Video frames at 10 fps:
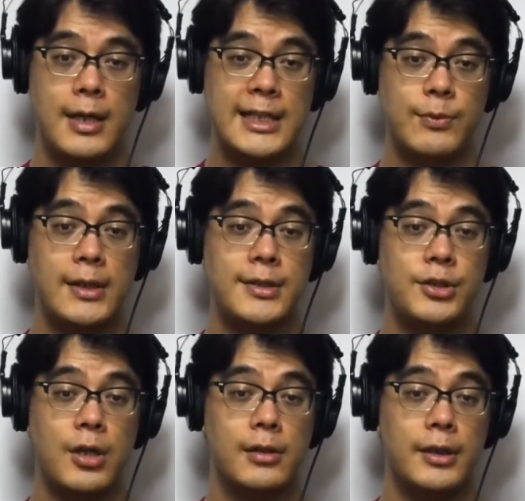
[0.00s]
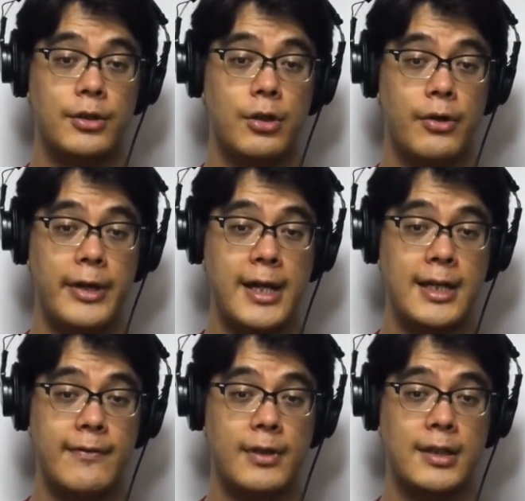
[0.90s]
as well as chocolate curry and
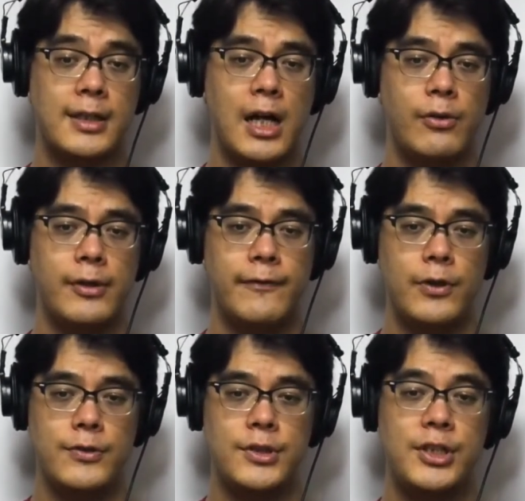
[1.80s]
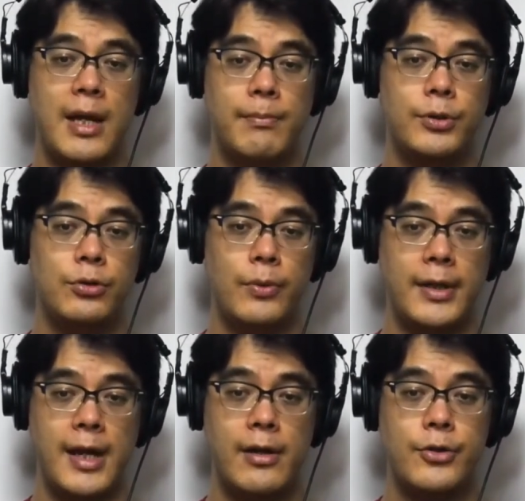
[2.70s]
even cacao-infused shampoo
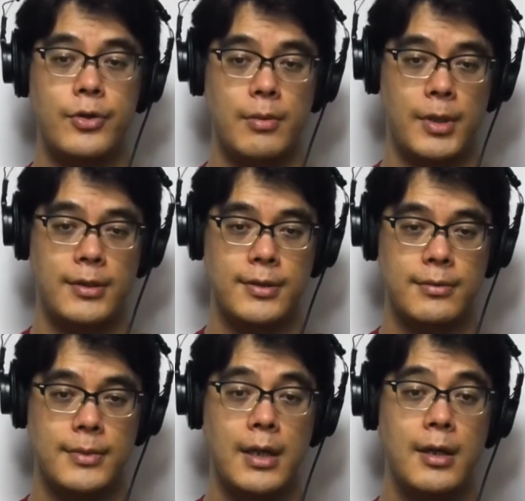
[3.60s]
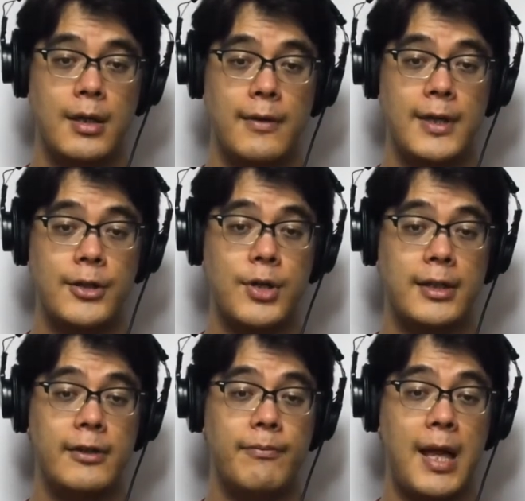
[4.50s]
and hair treatment. The
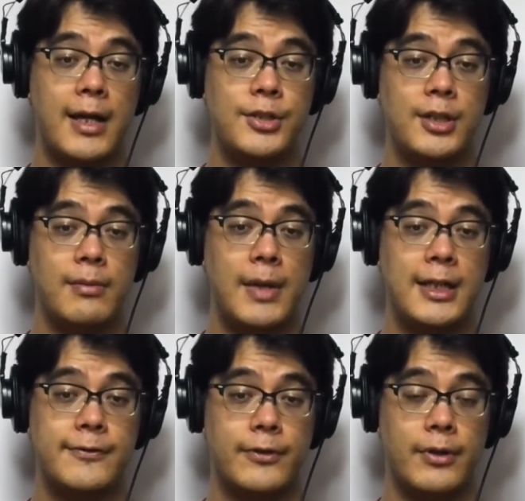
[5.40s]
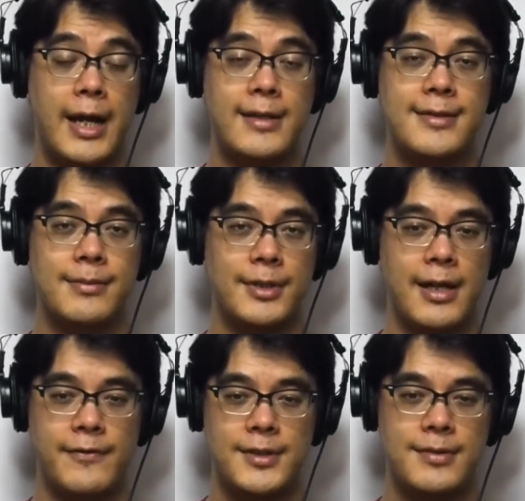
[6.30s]
attractive packaging makes for handsome
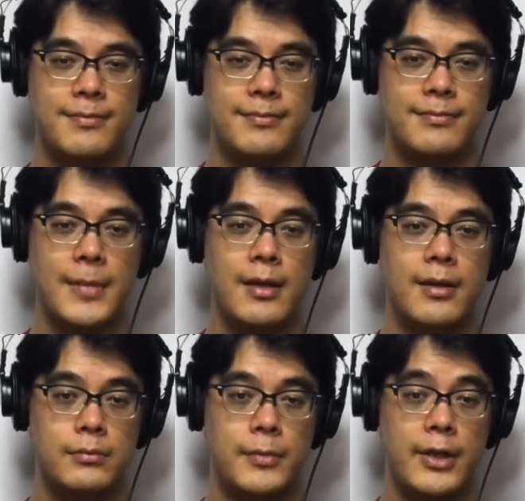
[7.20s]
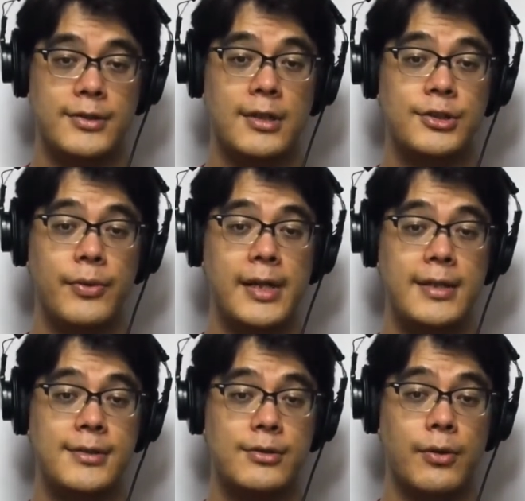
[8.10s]
gifts. There's also an
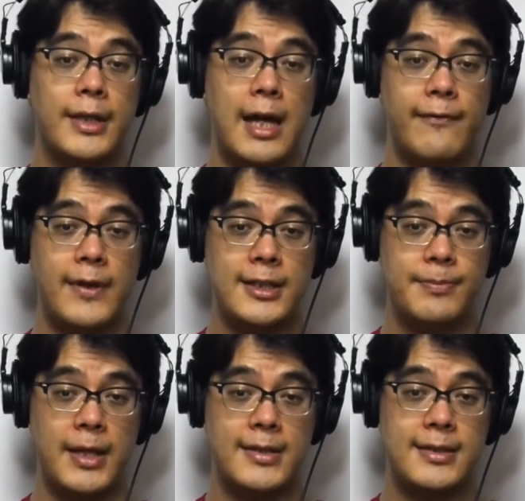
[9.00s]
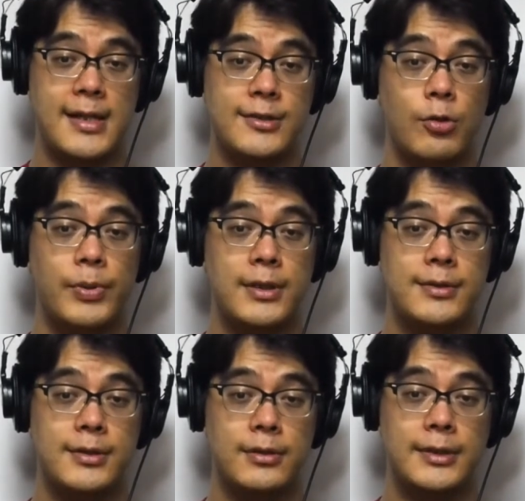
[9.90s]
in-store cafe space that is open
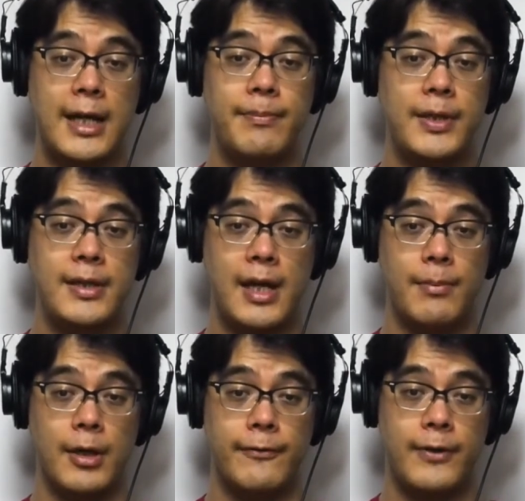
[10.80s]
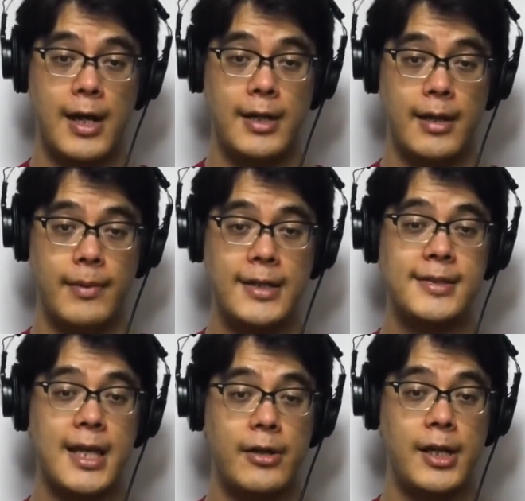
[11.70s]
until 9 p.m. on Friday and
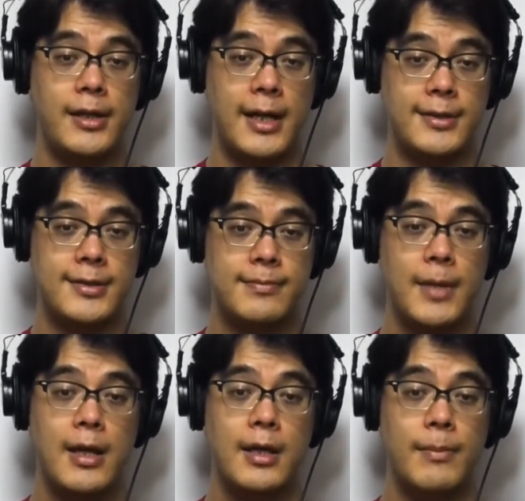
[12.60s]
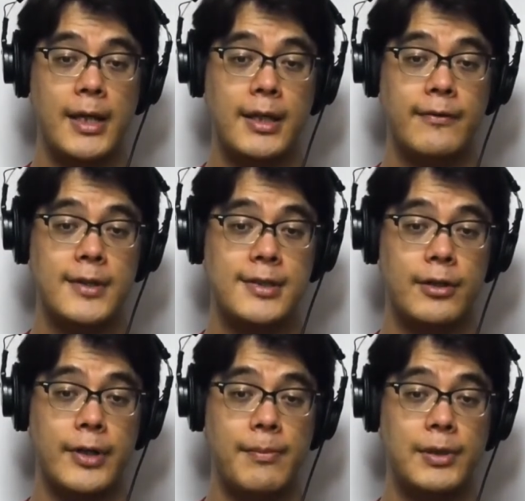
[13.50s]
Saturday nights, making this a
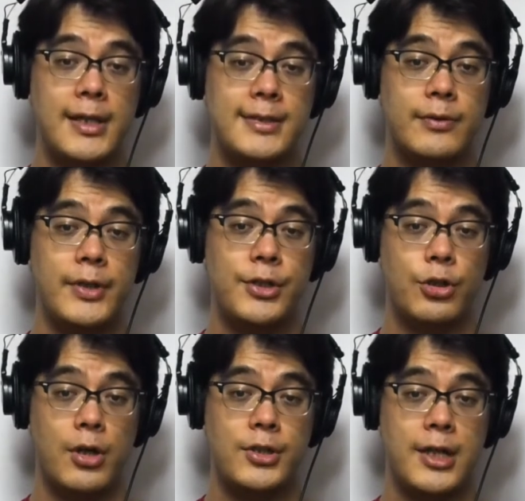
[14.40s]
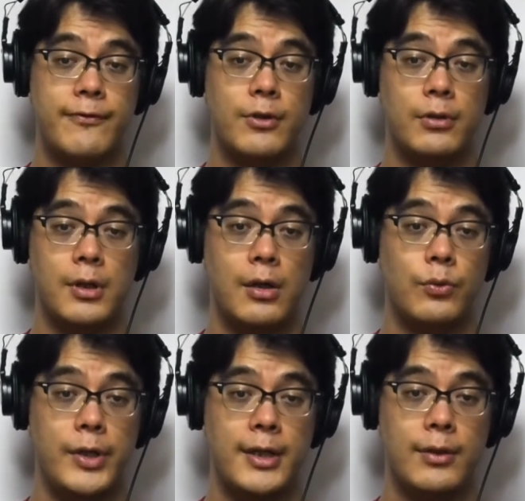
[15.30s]
great place to recharge after a long
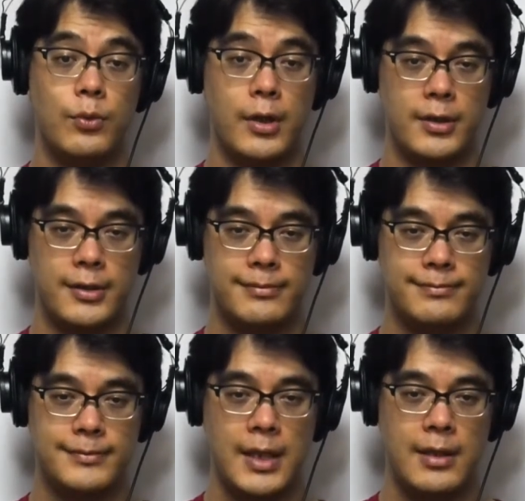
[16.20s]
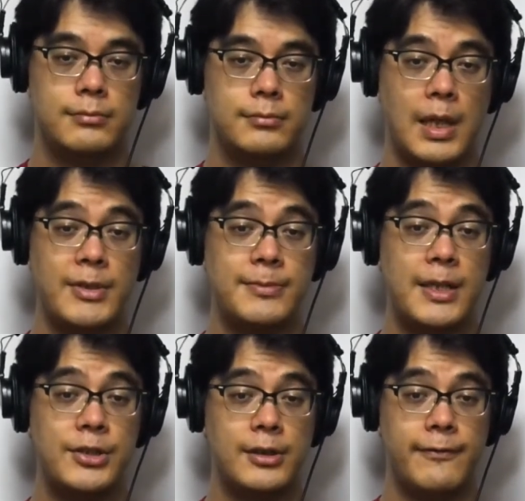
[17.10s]
week at work. I'm
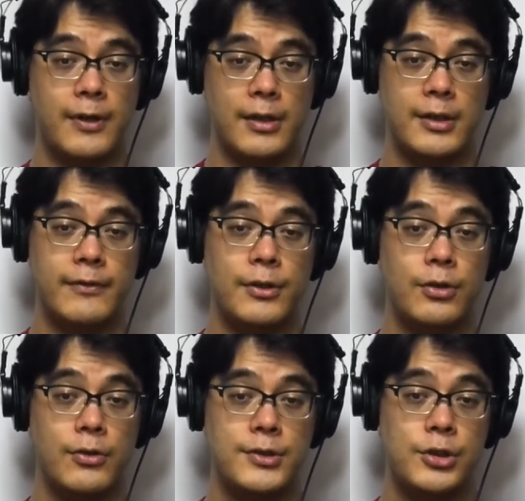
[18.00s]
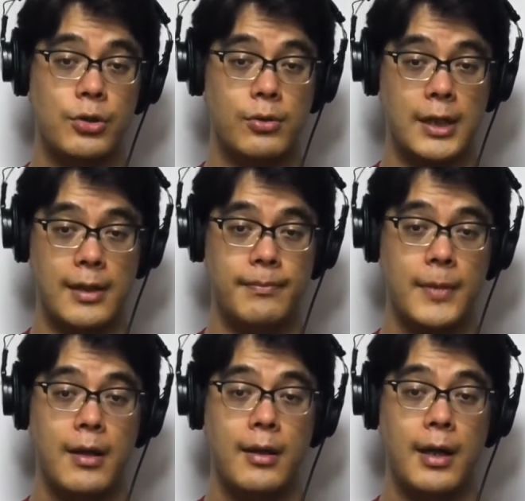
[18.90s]
especially fond of the toast chocolat,
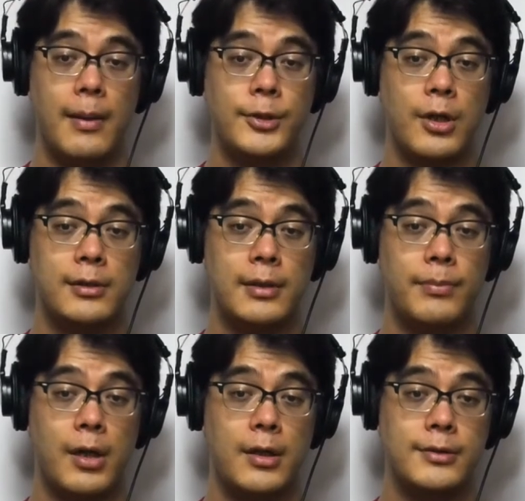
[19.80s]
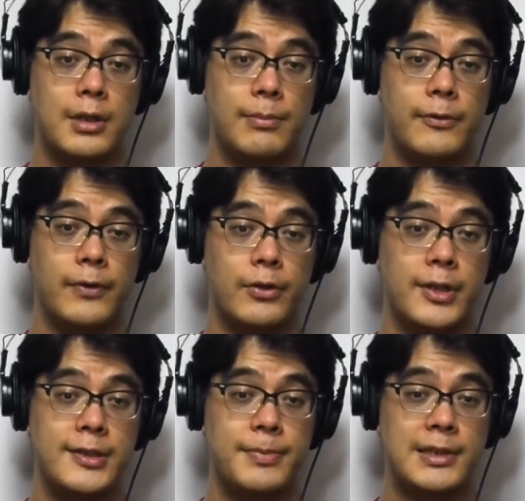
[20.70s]
a chocolate bar on top of a
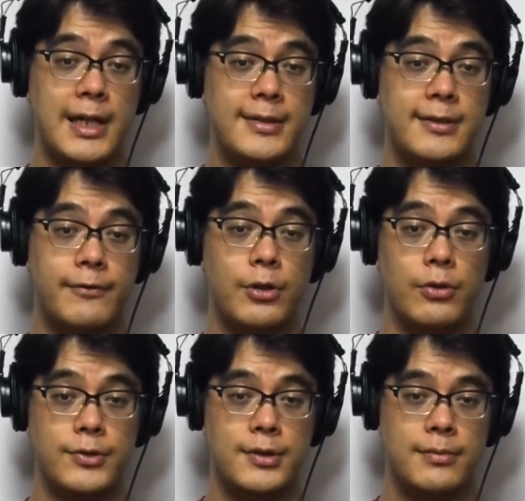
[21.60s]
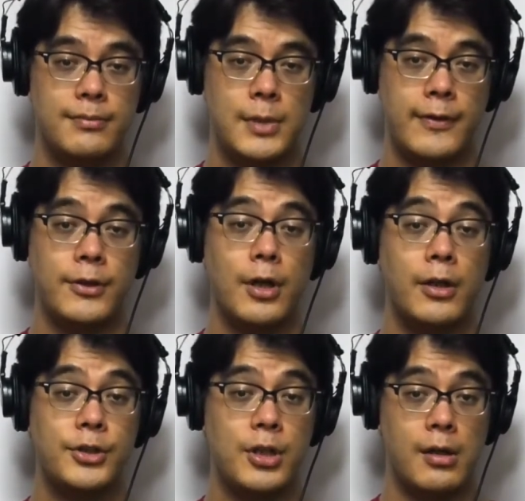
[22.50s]
crisp slice of toast. The
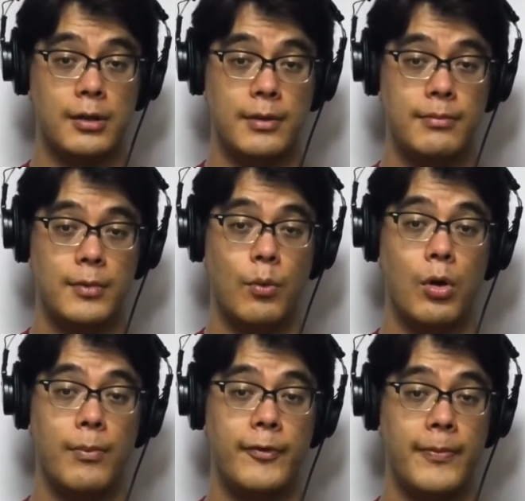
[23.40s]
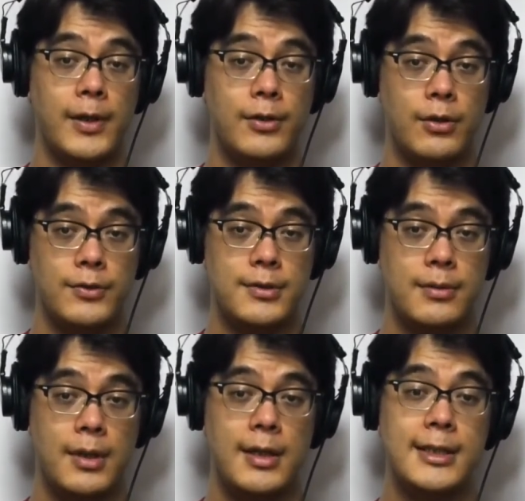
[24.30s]
dark chocolate, warm from the toast,
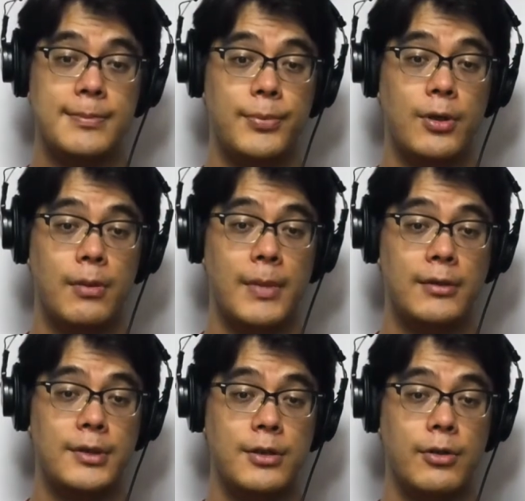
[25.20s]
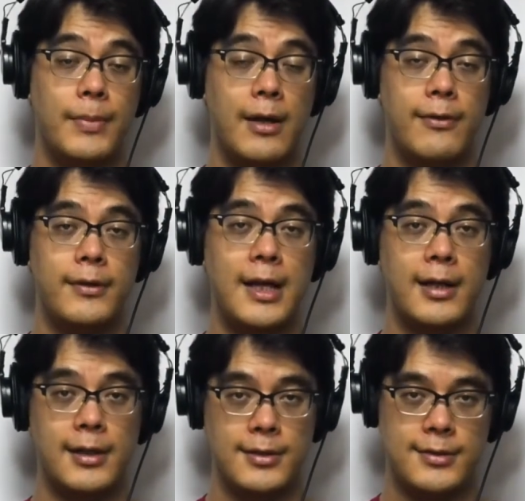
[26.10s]
is pure melt-in-your-mouth
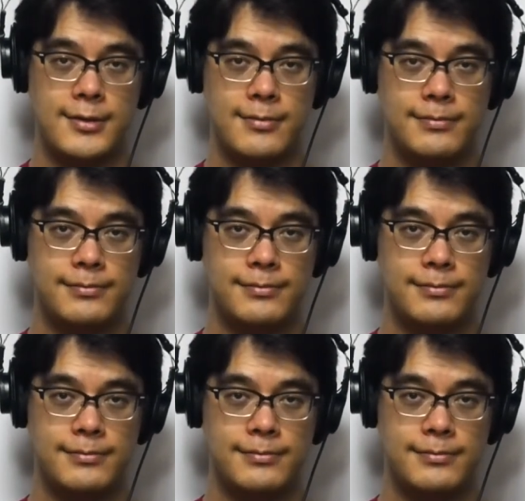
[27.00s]
decadence.